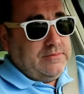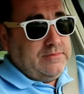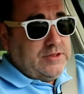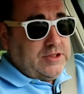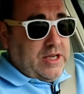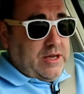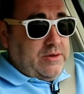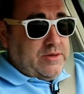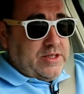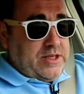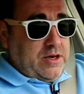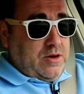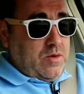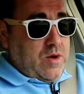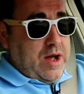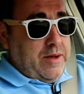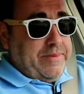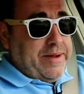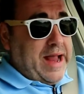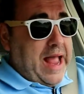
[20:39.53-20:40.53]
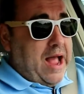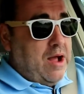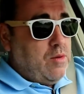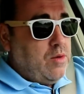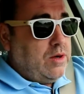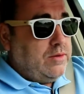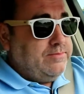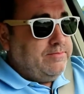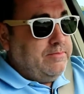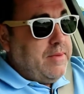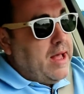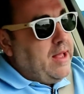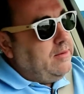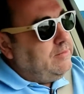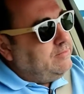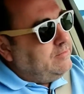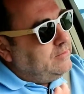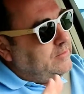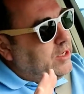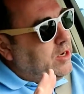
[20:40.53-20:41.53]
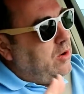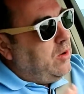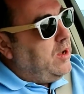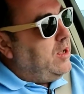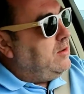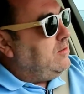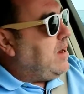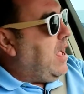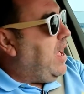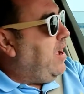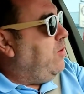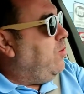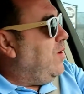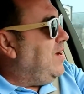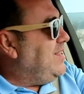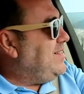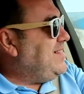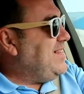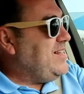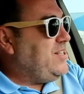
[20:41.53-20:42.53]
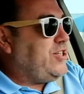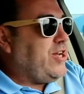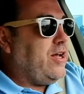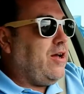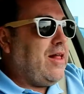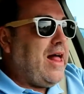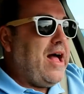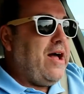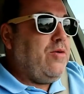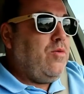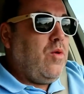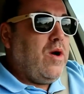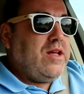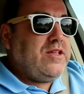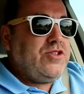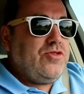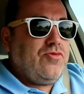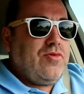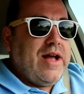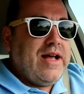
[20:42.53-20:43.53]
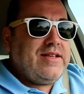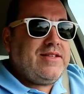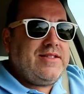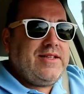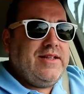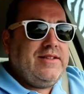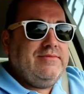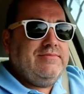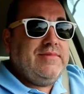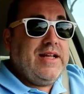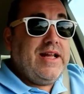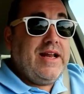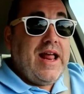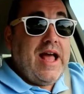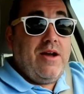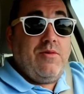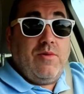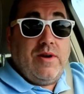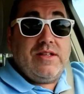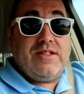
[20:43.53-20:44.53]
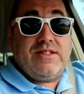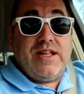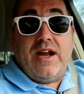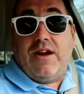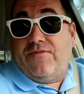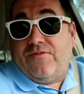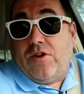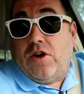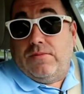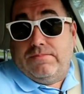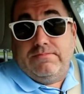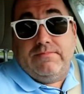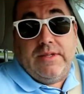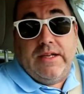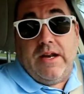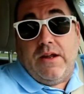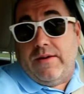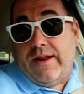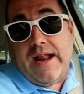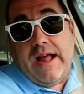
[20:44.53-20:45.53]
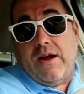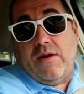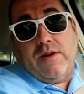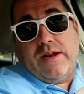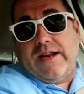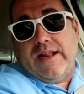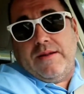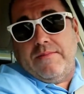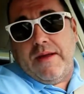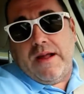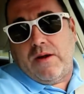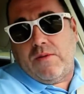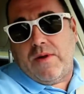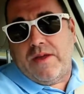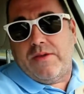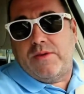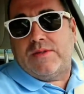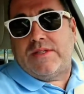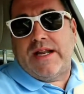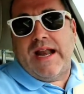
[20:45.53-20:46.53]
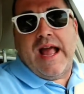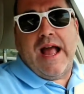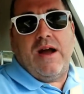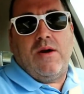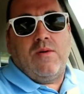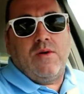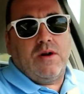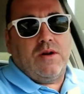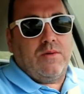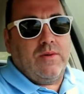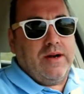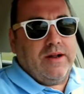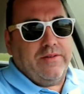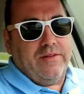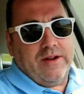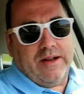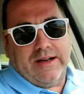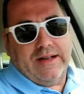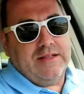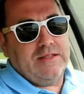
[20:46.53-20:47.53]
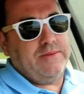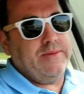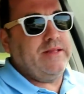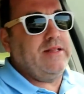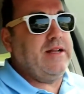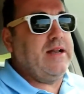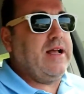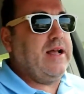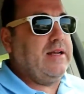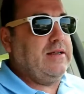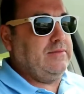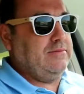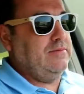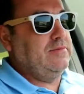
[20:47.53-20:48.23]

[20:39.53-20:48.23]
So I was there a whopping hour. But you know what? I was in jail, I was arrested, and I was there for, you know, an hour. It didn't matter whether it was an hour or whatever, I didn't spend the night.